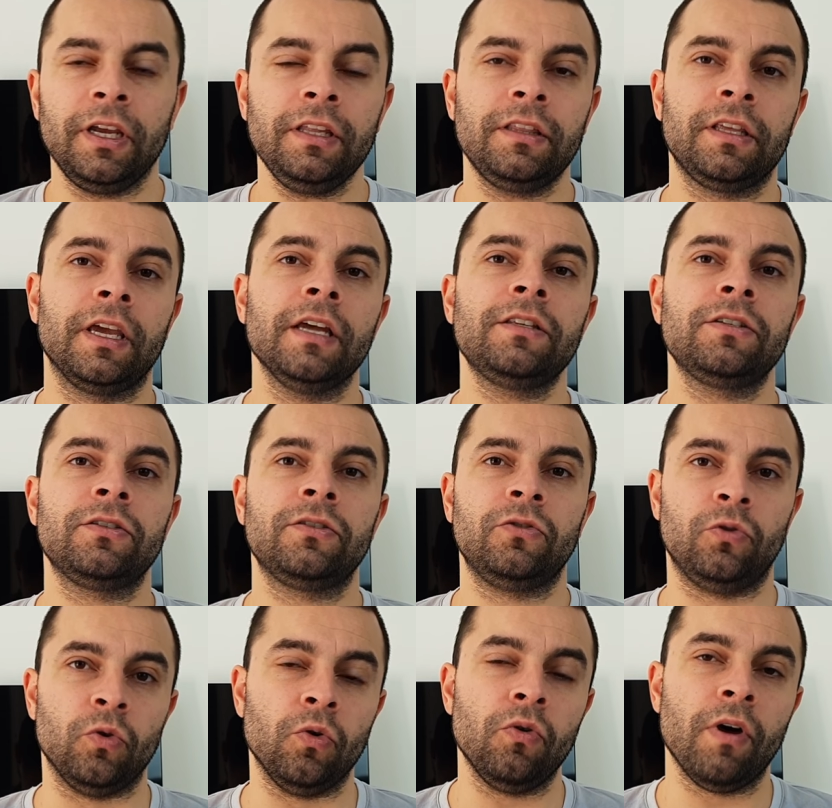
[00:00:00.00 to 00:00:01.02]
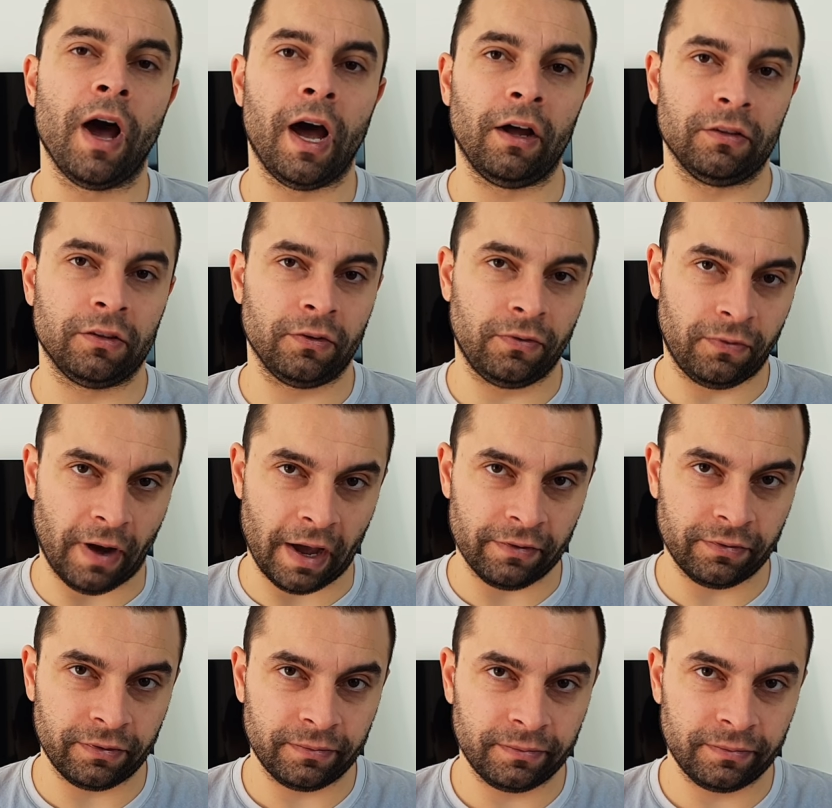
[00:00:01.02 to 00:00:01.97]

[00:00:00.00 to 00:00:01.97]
it gets 2 out of 5.